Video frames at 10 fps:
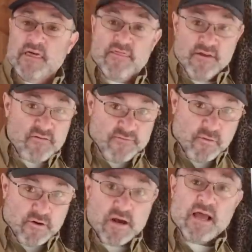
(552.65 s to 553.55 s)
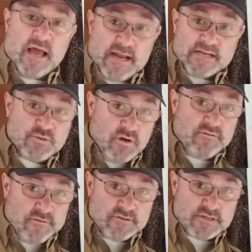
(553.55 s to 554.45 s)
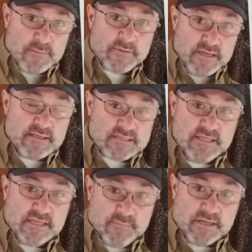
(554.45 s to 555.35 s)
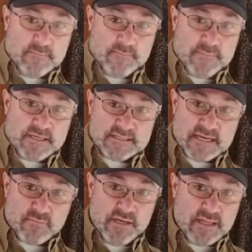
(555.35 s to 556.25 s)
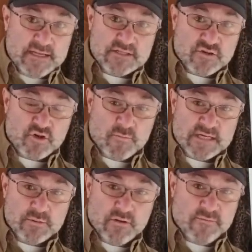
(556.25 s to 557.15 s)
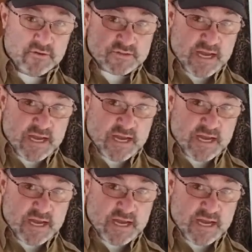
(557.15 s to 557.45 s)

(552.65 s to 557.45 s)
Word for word: Therefore, I got 12 volts up in the ceiling plenum because that relay is controlled by 12 volts.